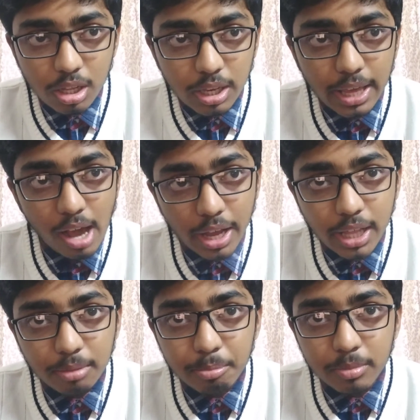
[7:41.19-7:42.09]
Like
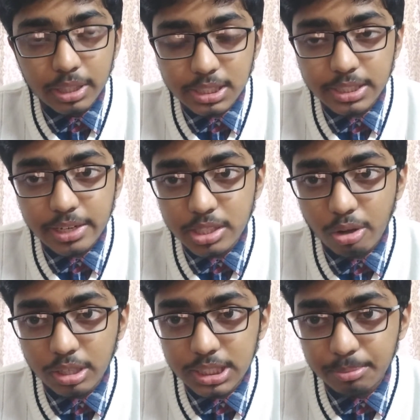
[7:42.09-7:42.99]
again, there is a
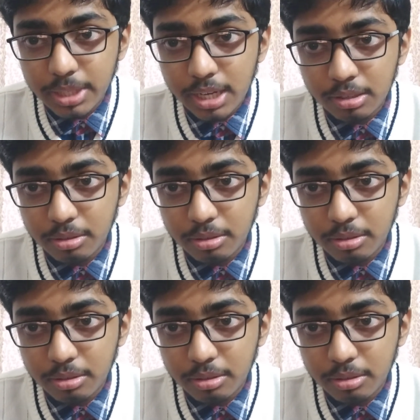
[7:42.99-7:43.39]
concept that